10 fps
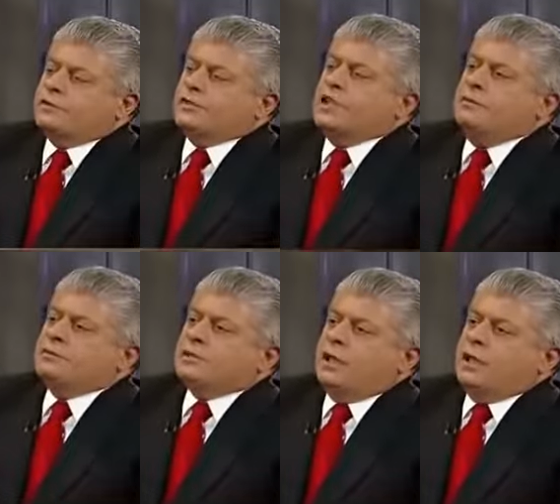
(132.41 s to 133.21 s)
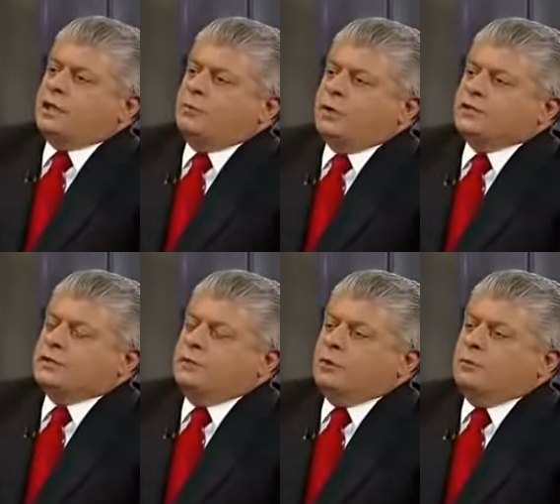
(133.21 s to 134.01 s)
seems like
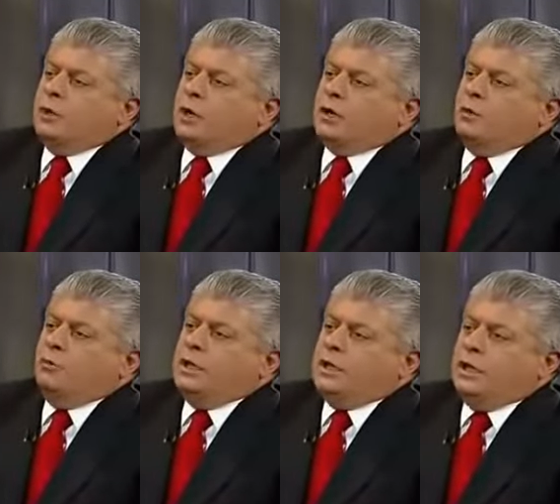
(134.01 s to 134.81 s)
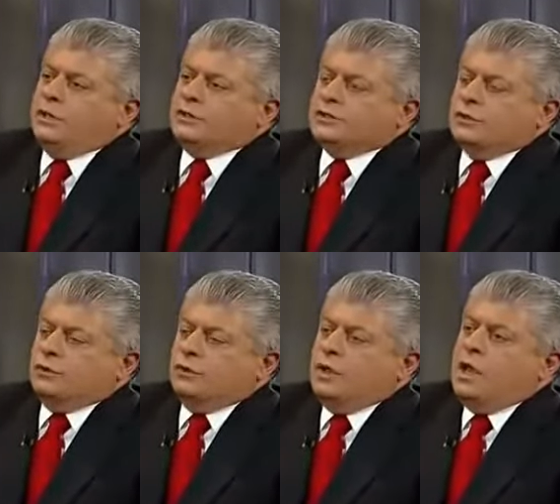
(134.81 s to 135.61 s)
President Mubarak will be gone
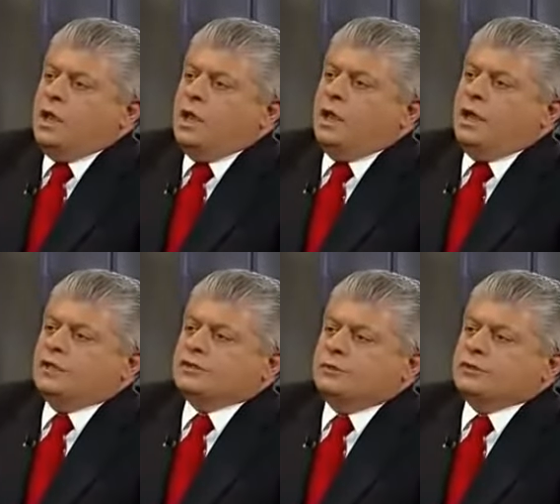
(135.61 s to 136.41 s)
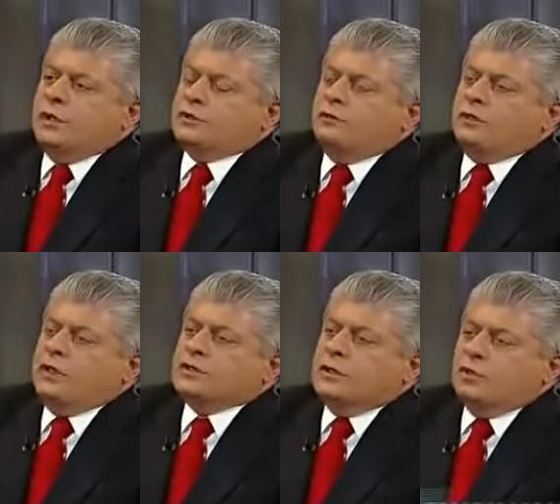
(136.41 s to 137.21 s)
soon as a result of
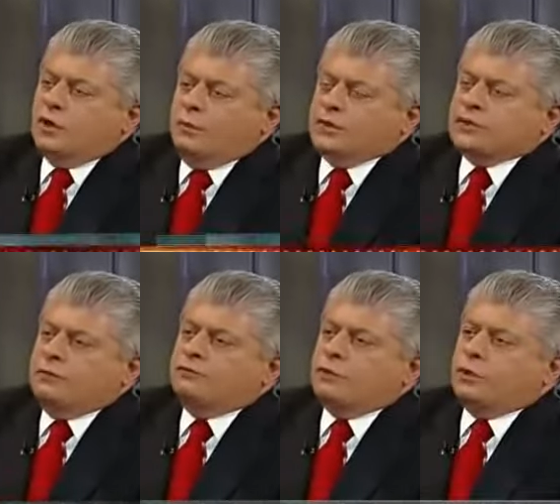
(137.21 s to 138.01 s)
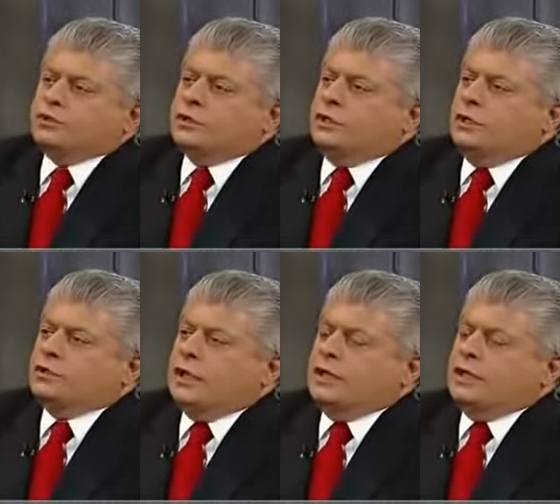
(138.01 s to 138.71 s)
these enormous, unfortunately